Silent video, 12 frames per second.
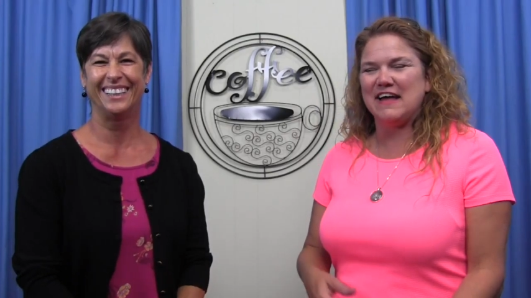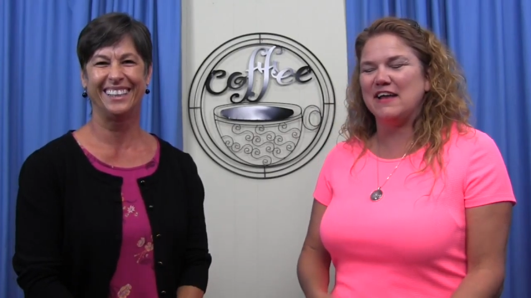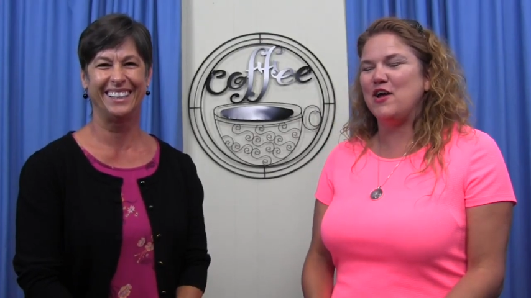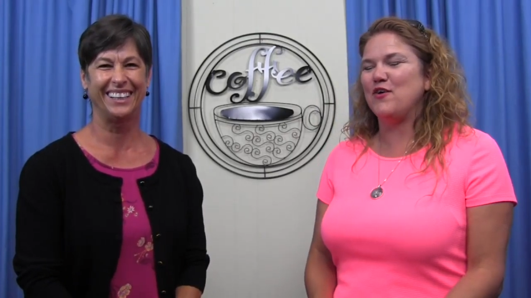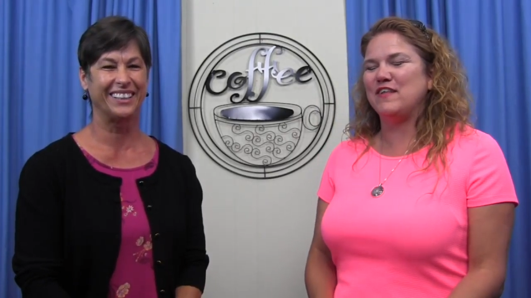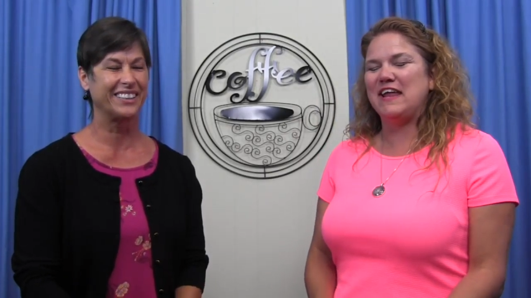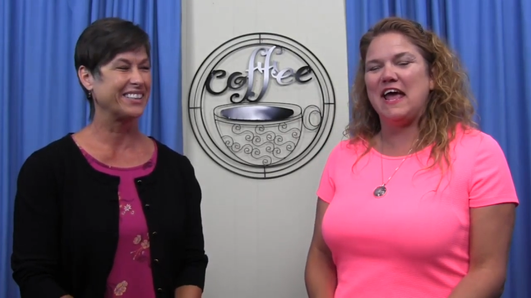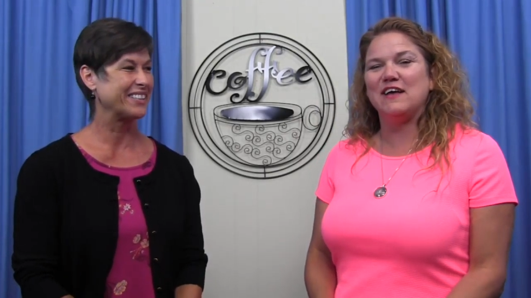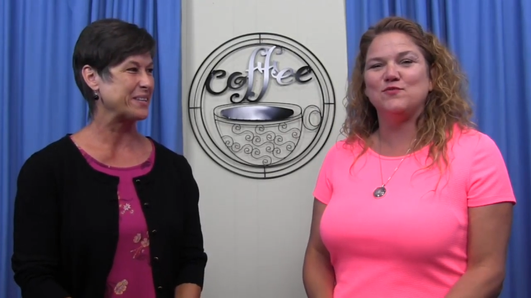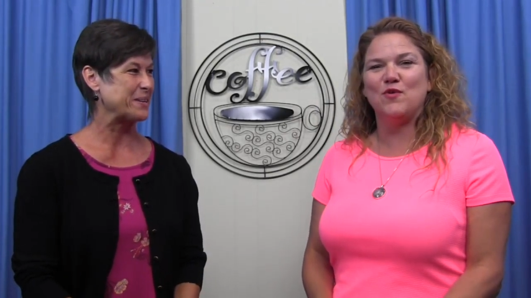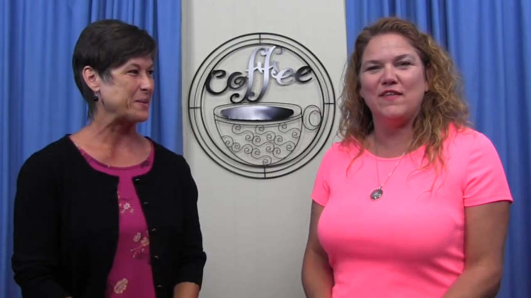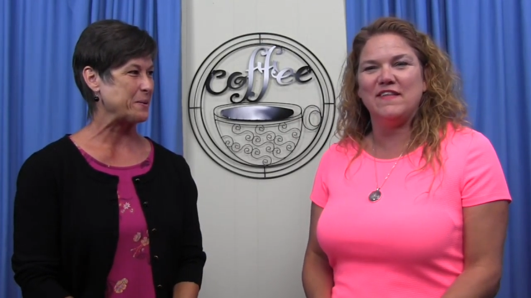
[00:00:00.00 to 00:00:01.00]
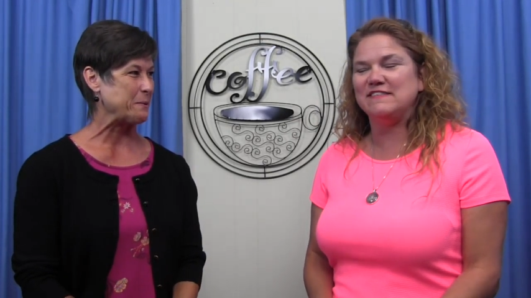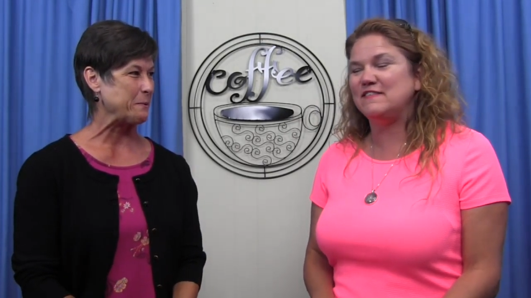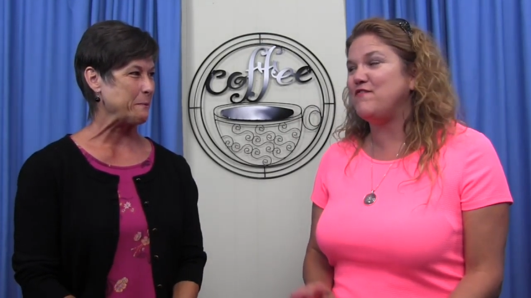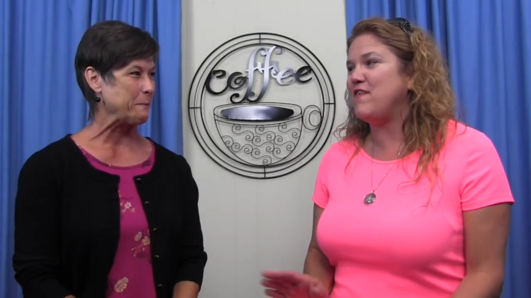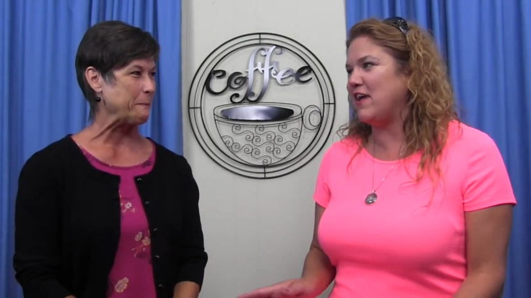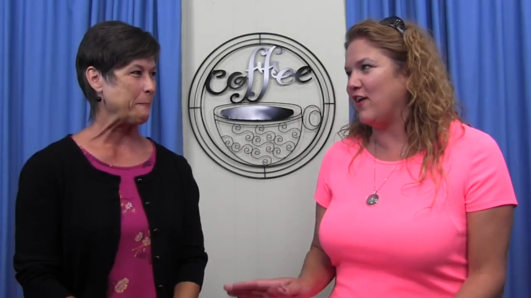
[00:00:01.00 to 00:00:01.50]
Speaker 1: I know that he has one that's
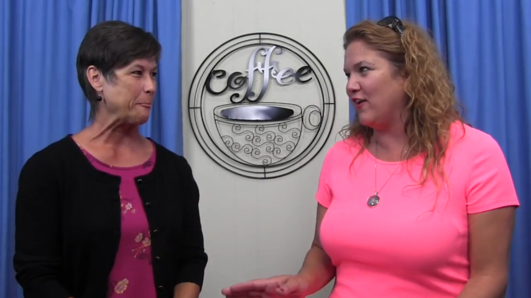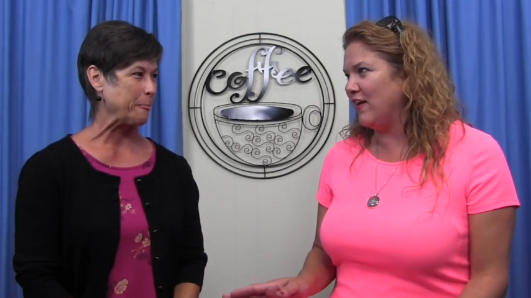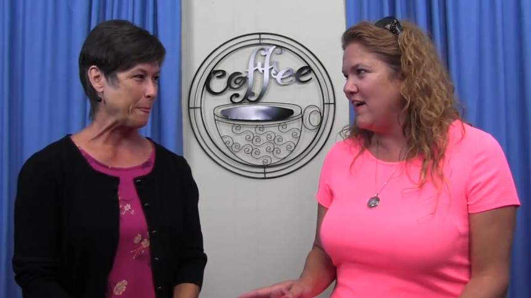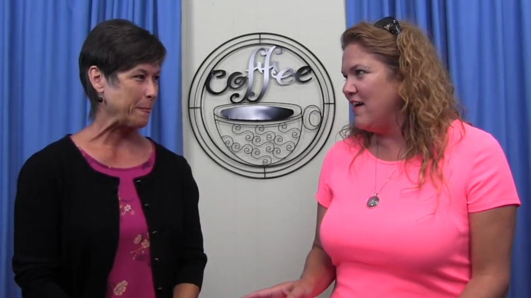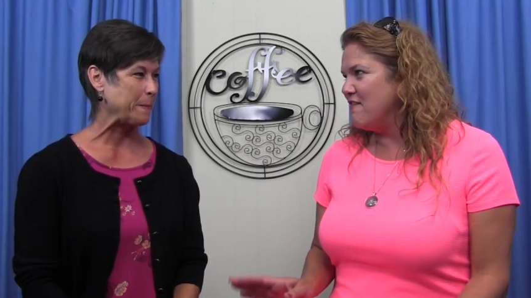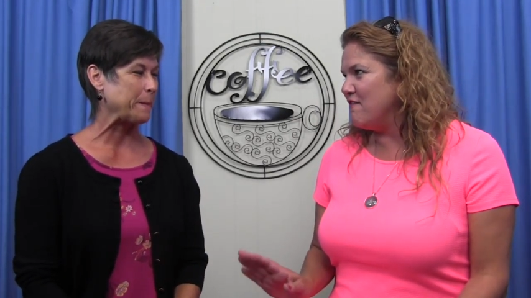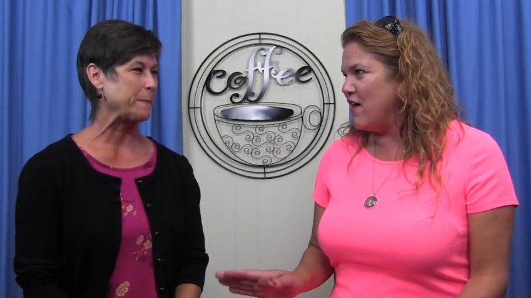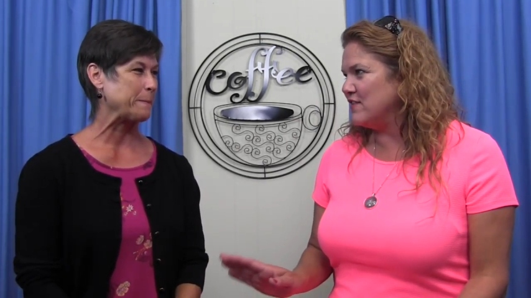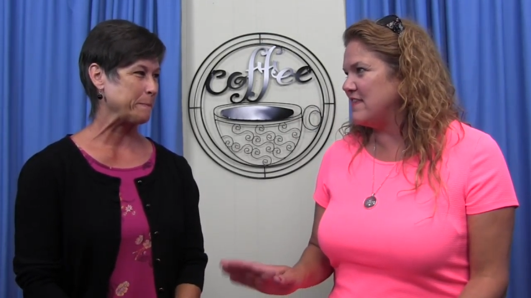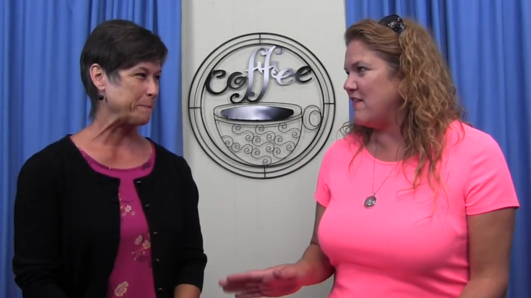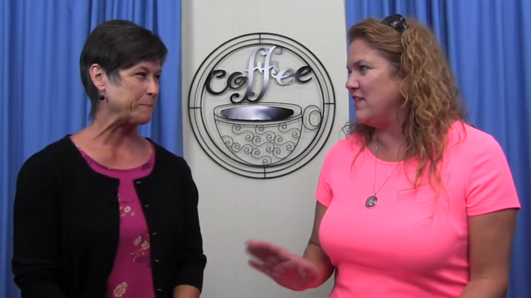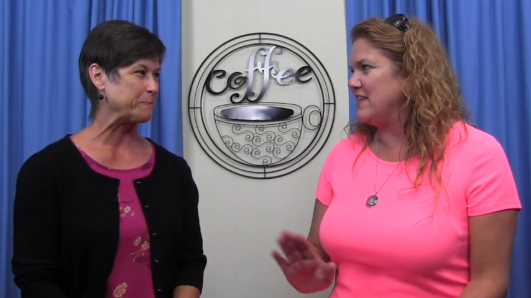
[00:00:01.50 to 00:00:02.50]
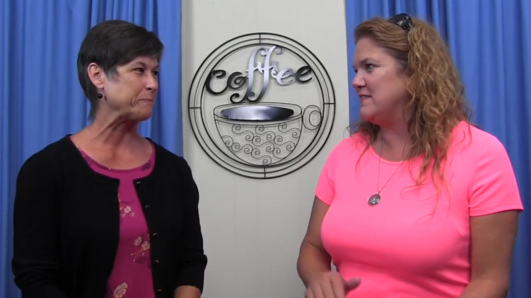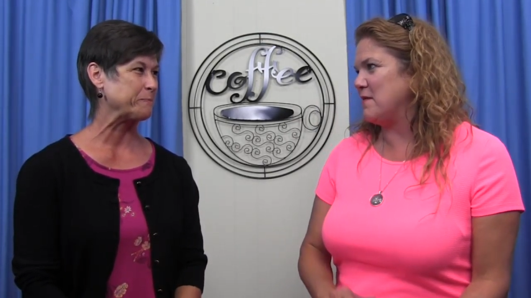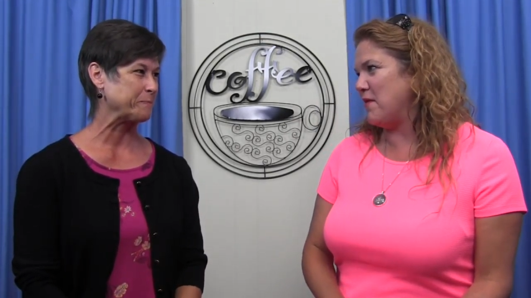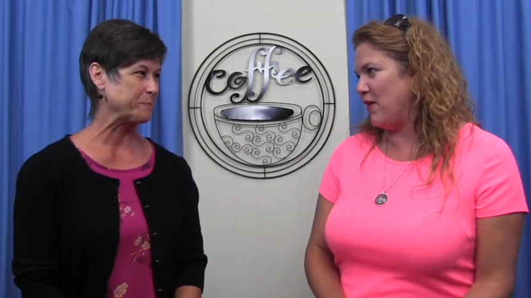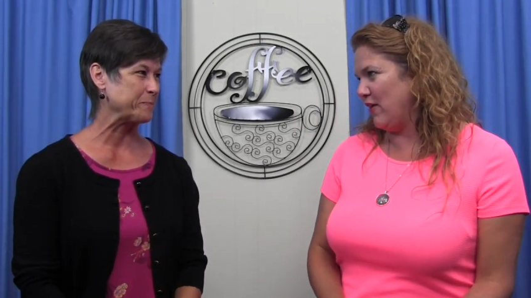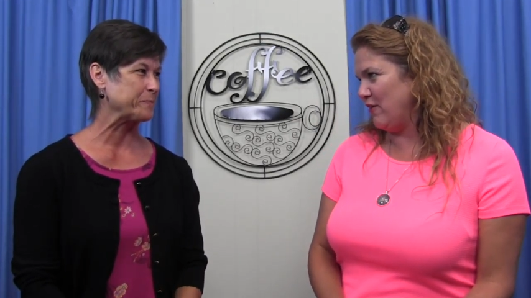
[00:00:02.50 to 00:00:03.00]
fear, false evidence
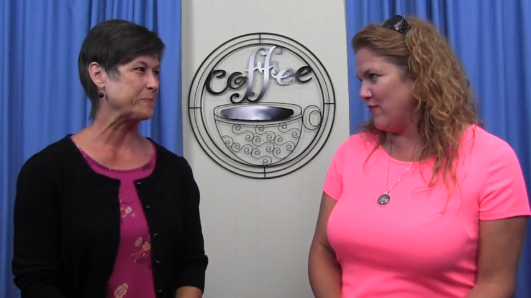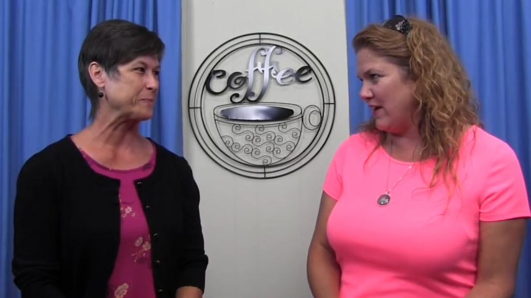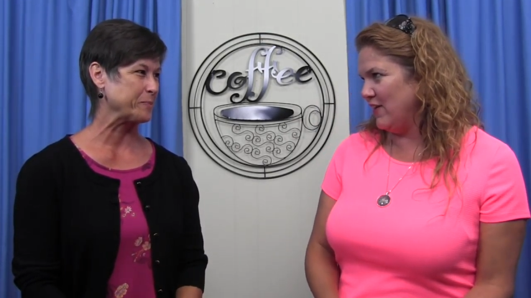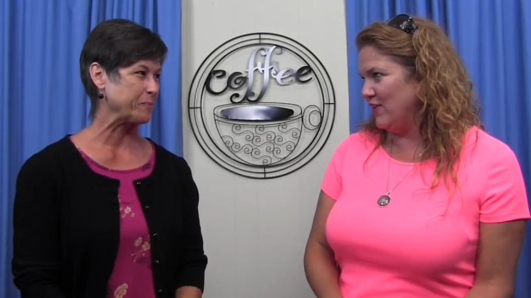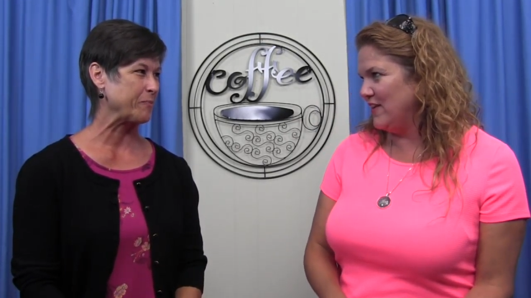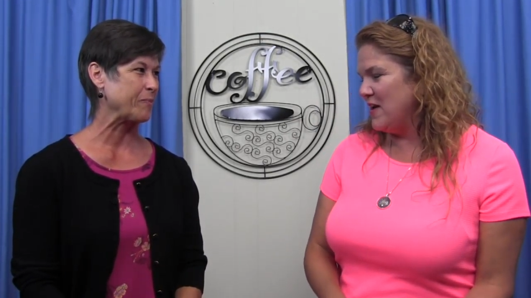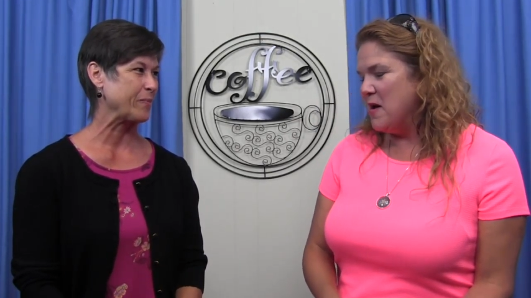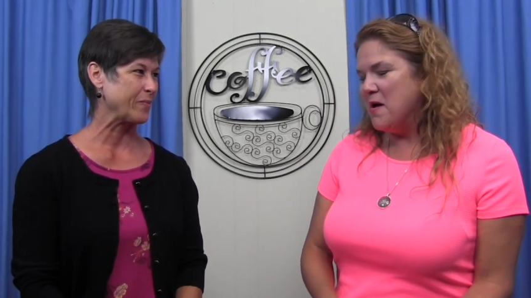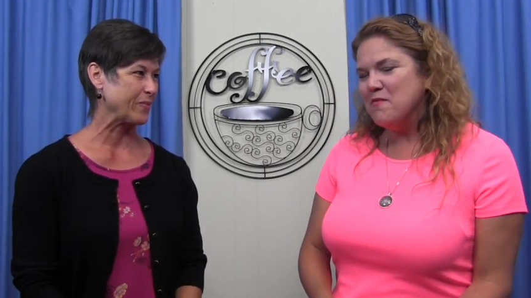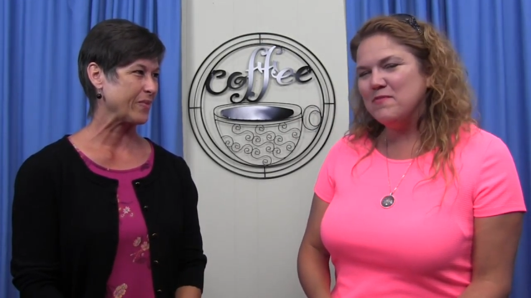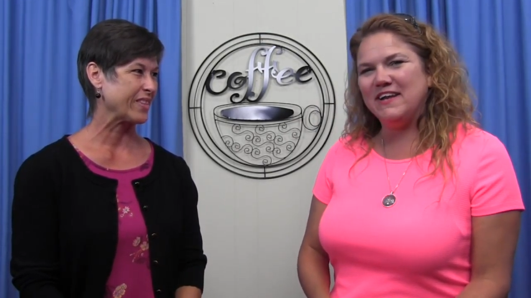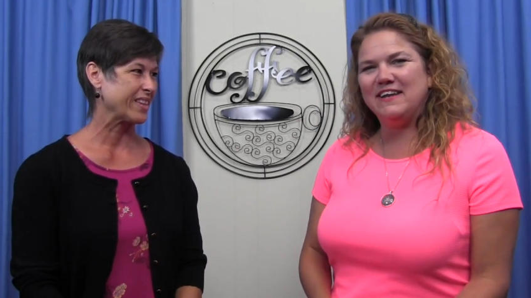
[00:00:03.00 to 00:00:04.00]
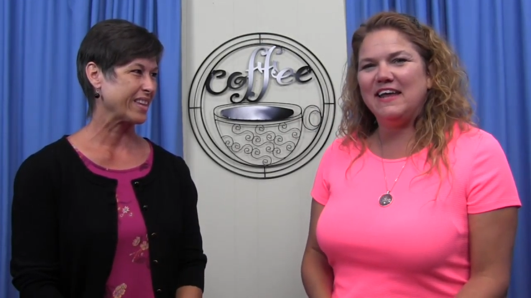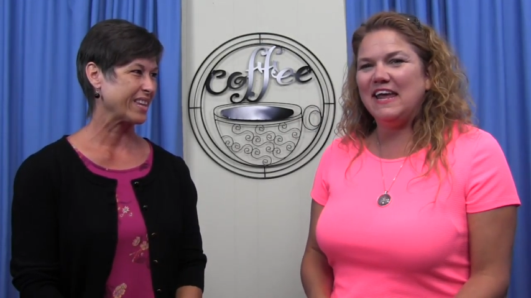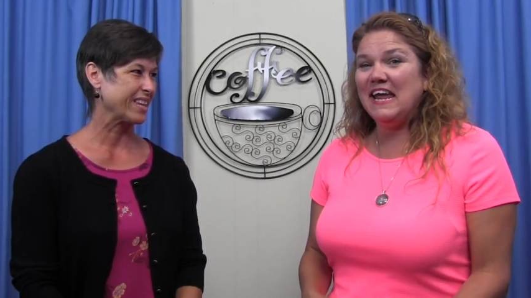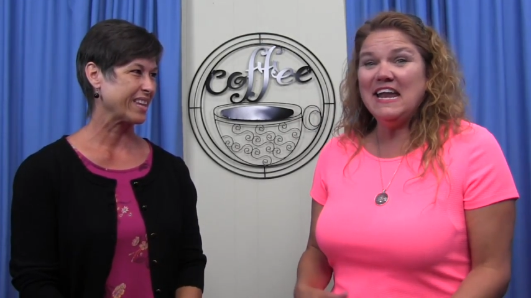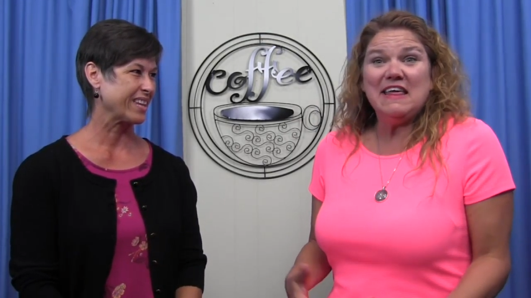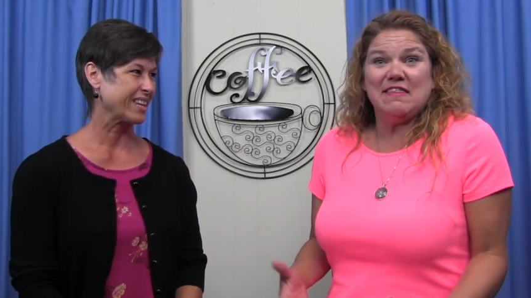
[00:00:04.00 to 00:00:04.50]
appearing real. But
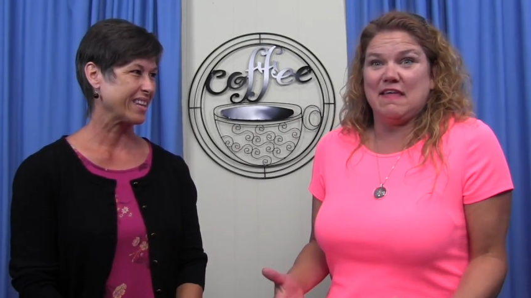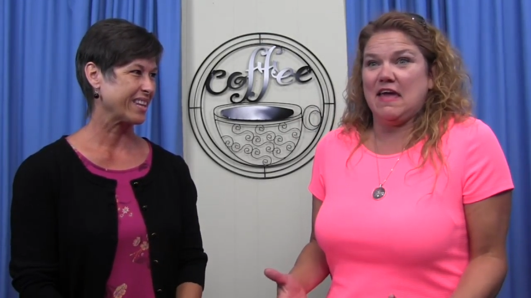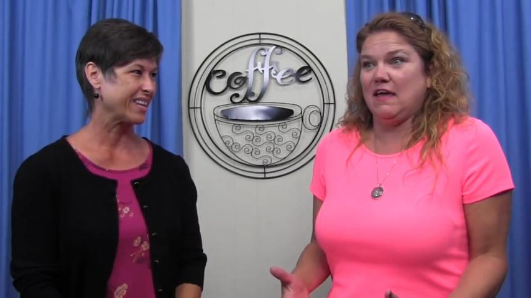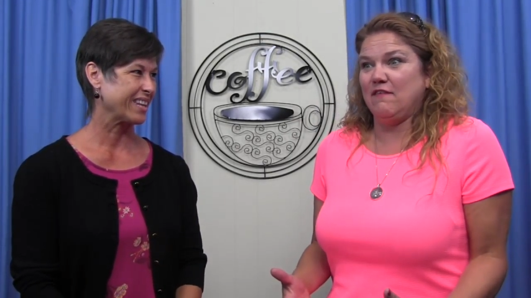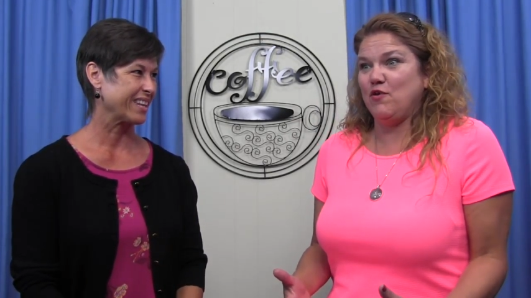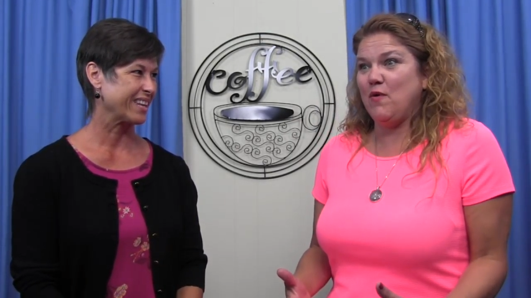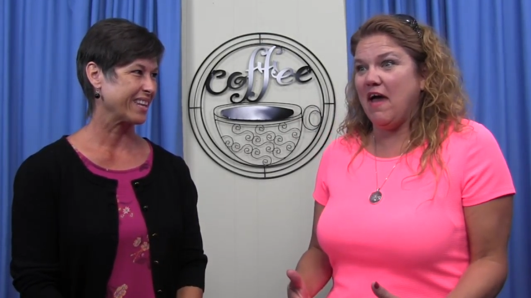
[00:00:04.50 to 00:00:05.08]
anything, if